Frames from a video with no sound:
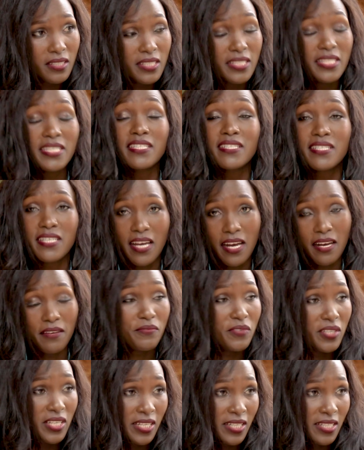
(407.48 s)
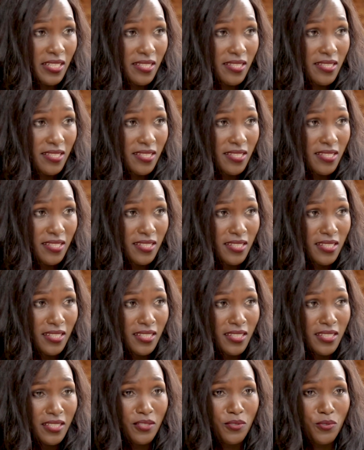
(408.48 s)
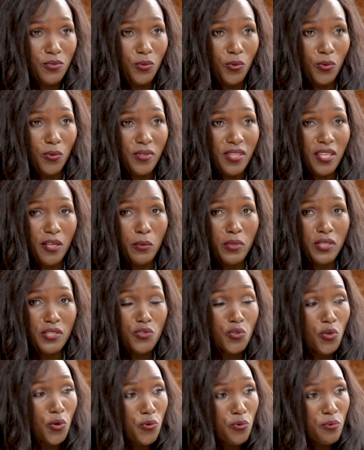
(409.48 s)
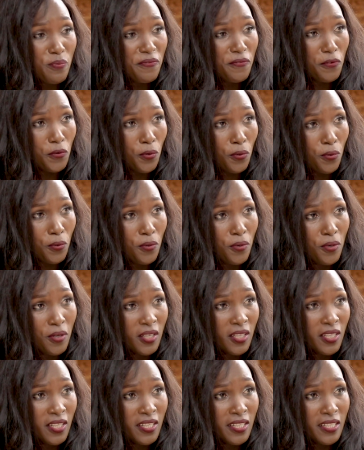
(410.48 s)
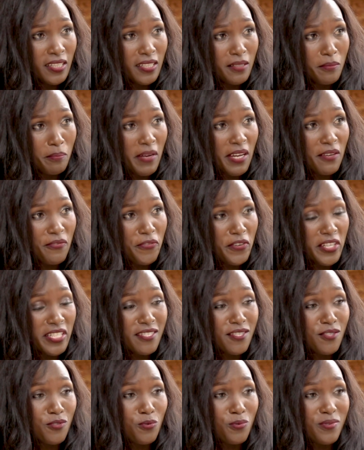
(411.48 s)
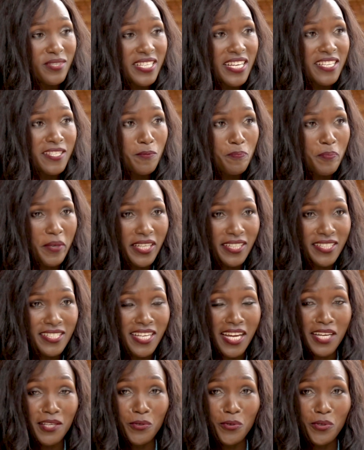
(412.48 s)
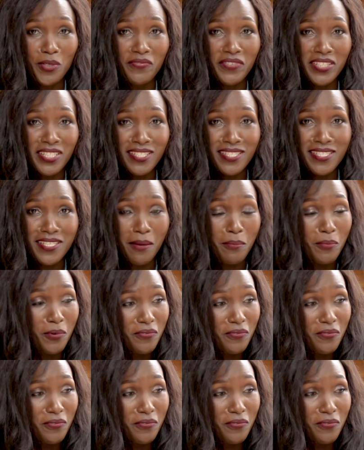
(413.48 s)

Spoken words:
didn't have. Yes. So there was no room for my friends suspect. I know even some